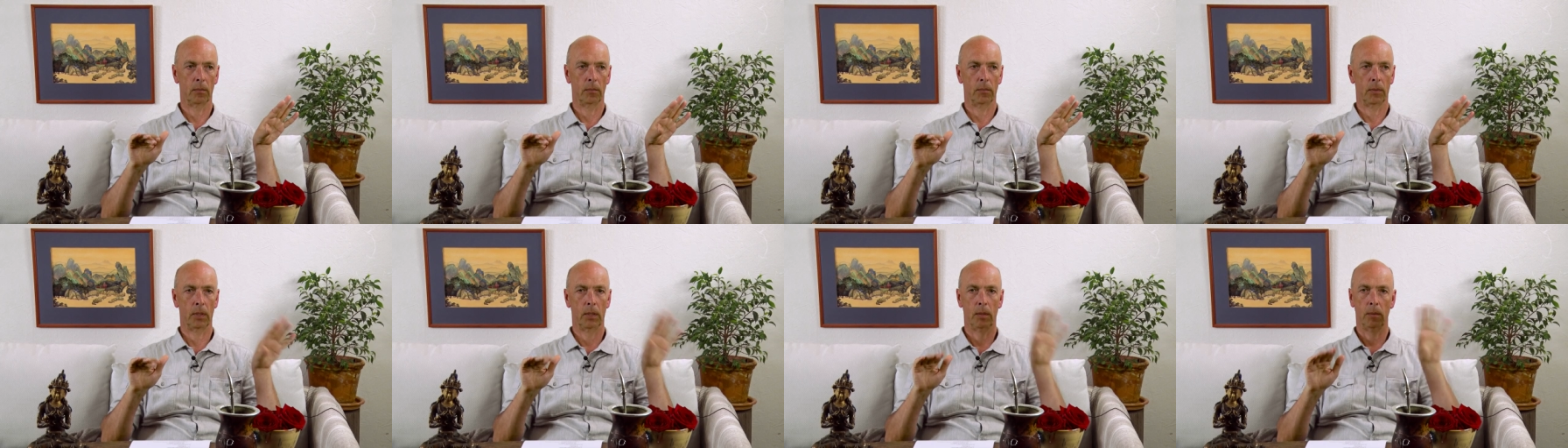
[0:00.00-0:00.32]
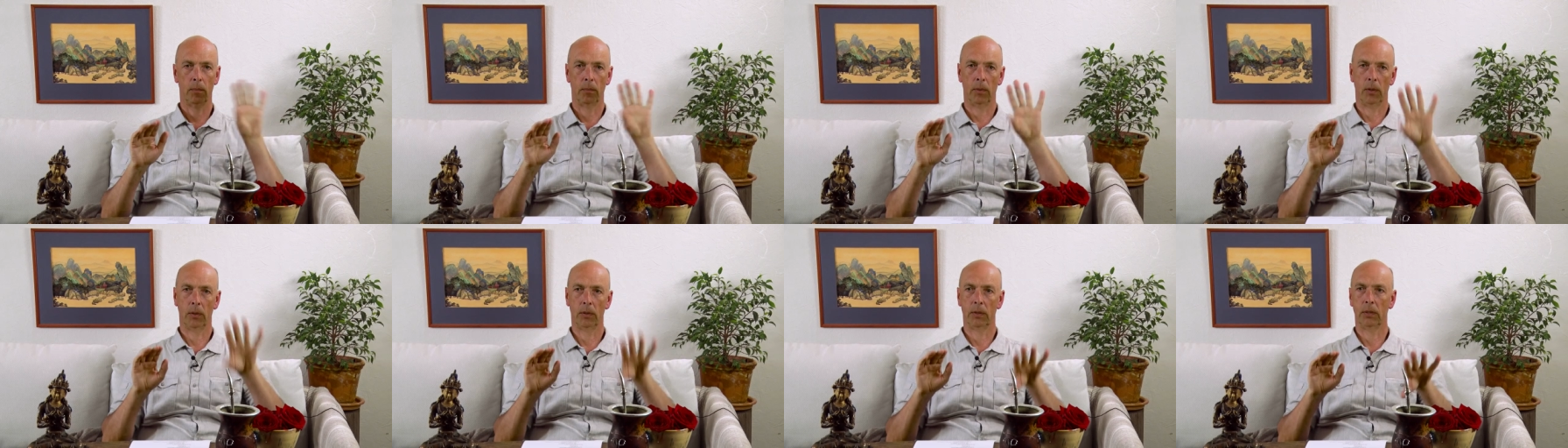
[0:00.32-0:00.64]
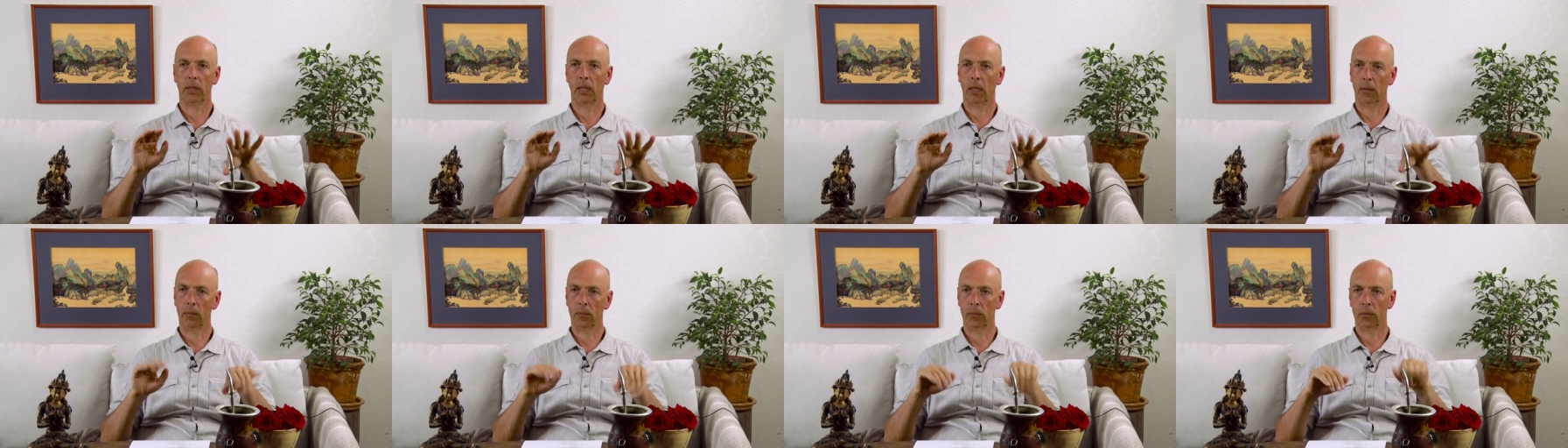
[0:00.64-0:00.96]
but about
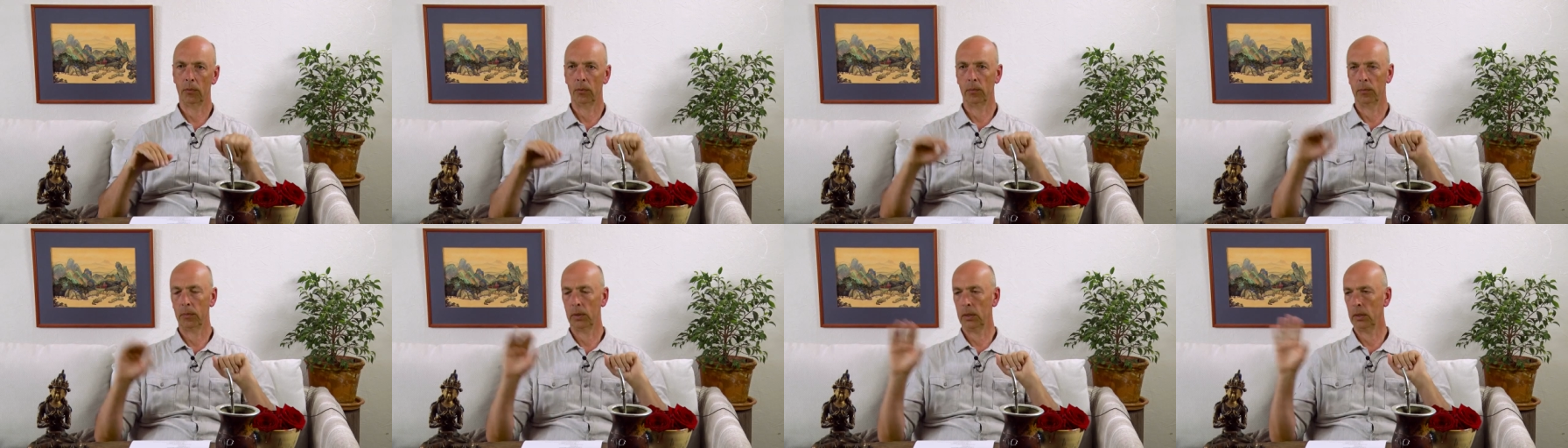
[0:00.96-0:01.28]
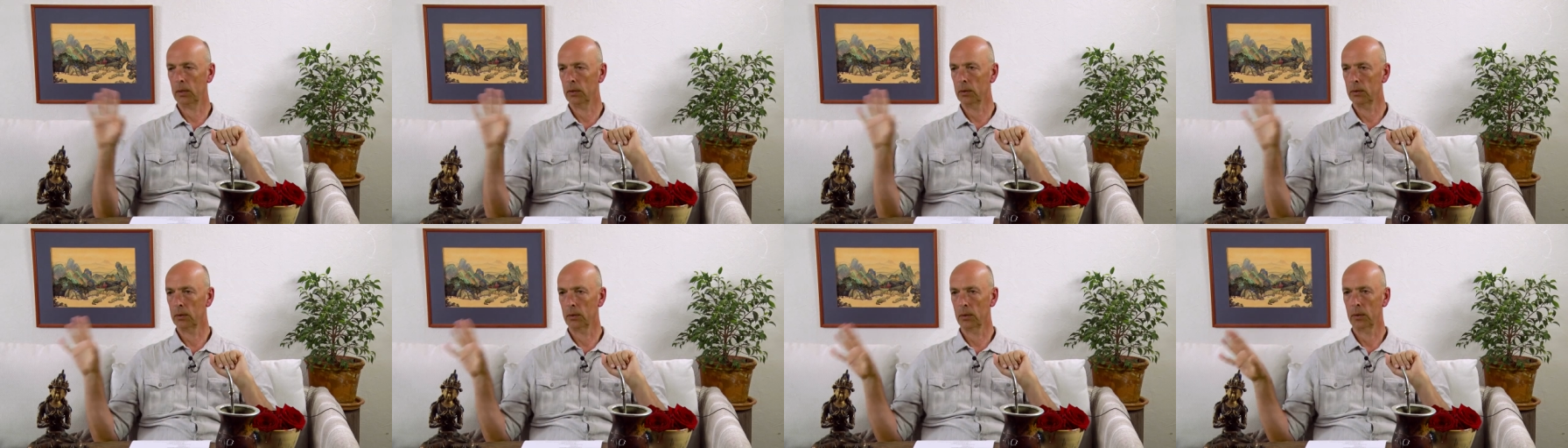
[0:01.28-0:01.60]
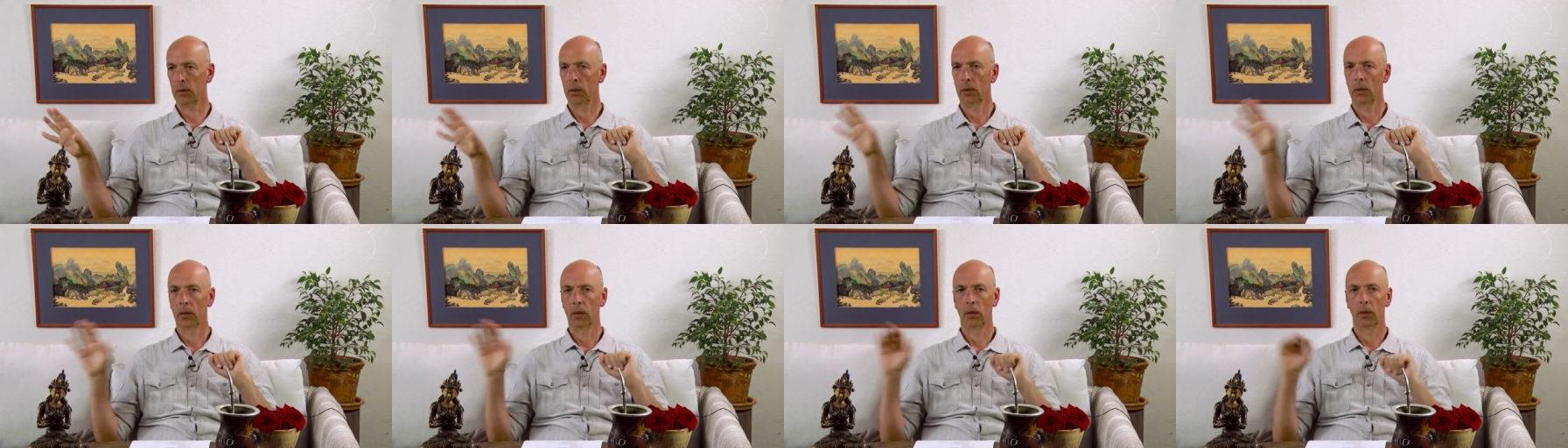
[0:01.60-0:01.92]
10 bhumis
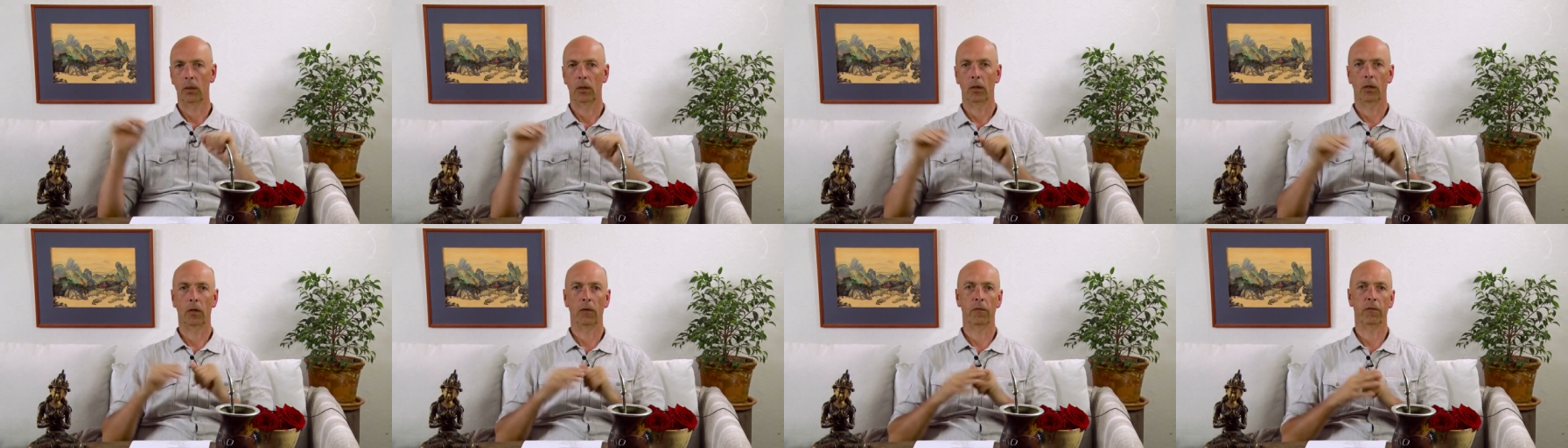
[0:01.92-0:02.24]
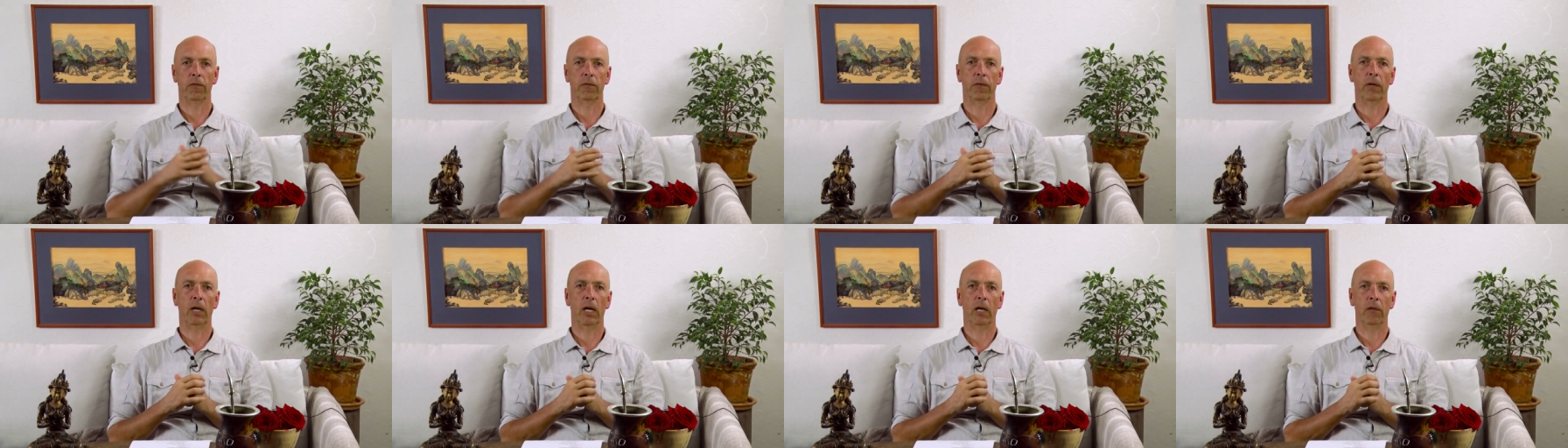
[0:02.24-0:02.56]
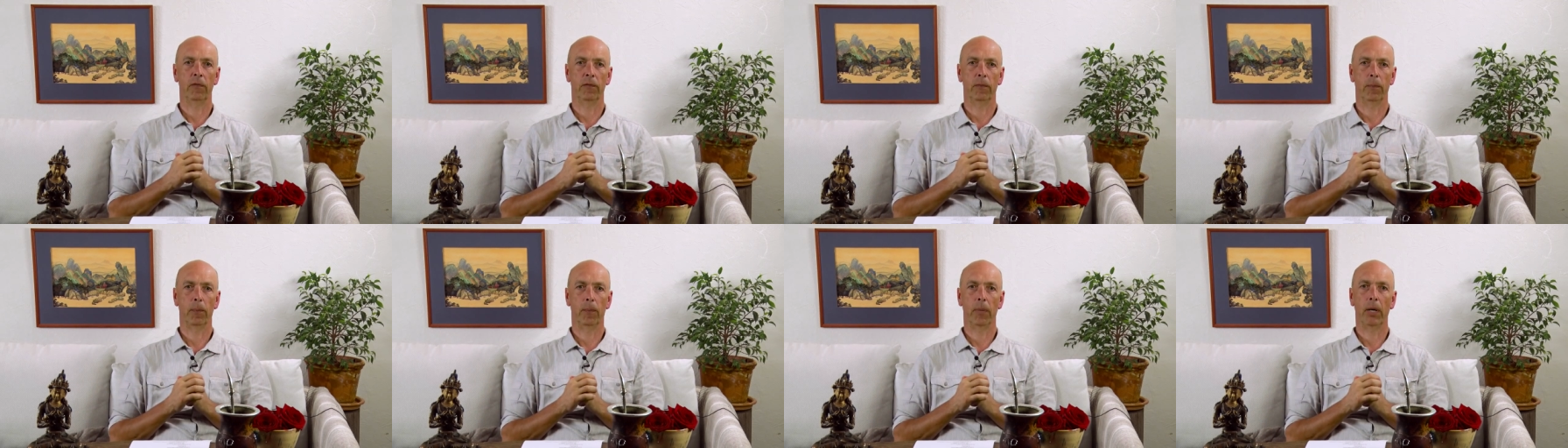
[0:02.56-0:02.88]
of
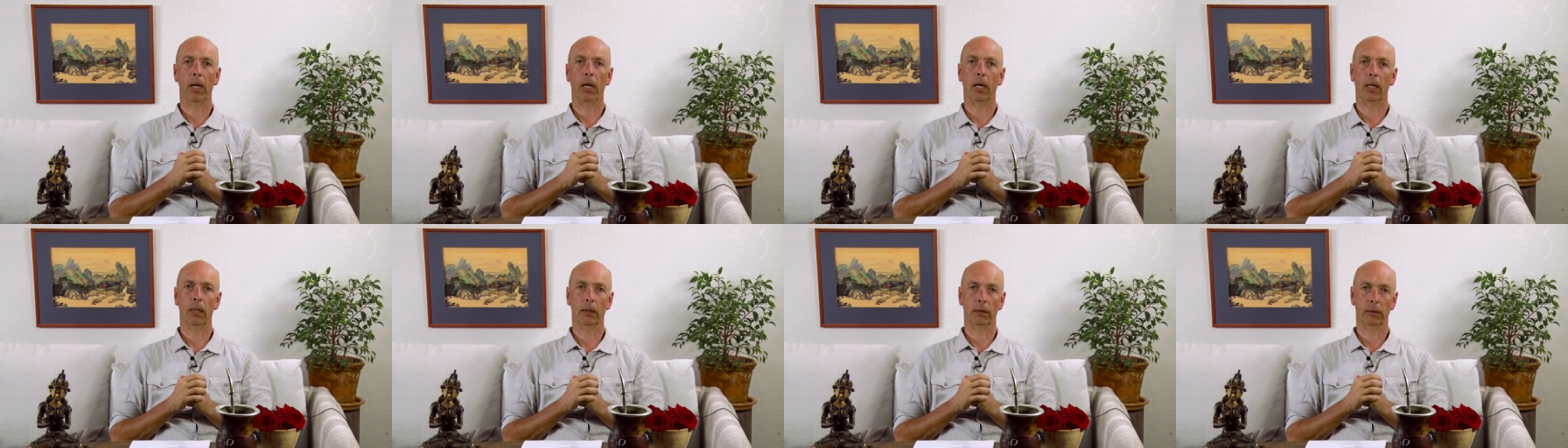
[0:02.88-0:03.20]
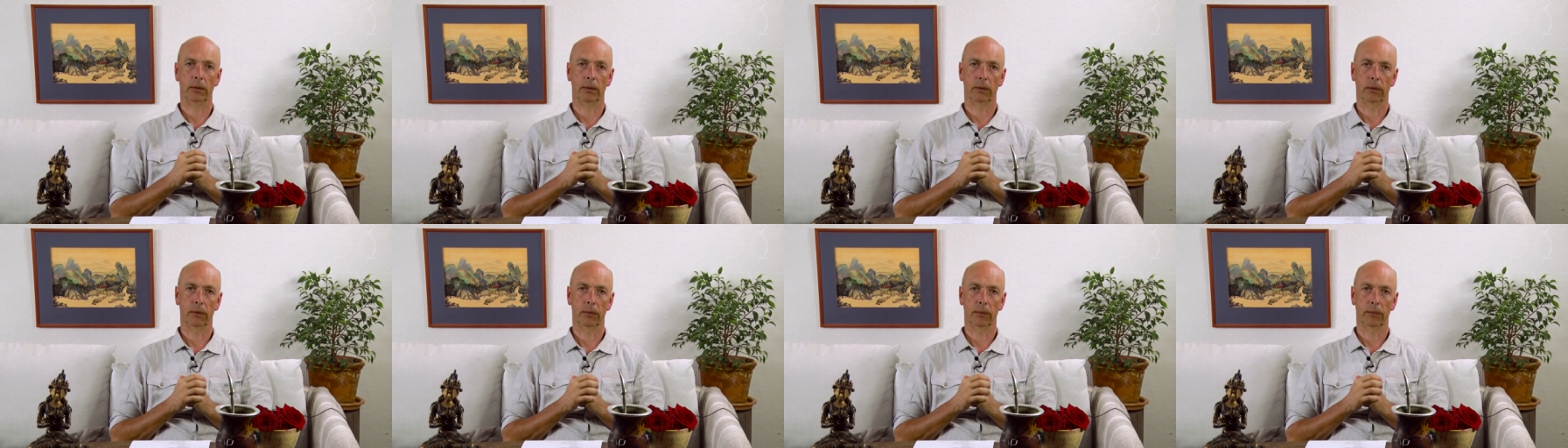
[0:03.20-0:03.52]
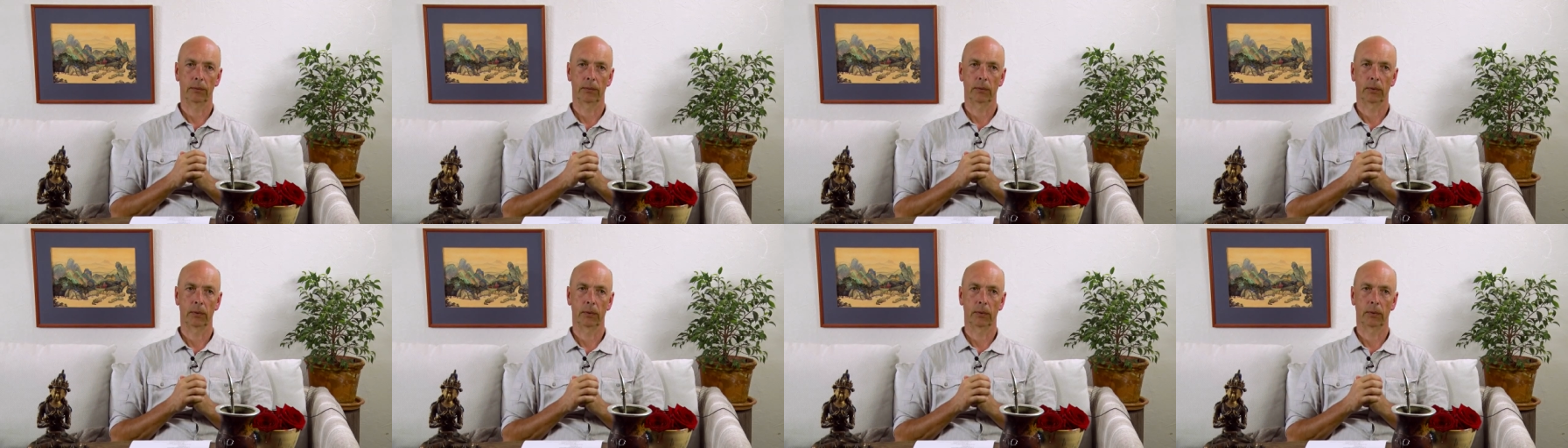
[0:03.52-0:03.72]
5 paths.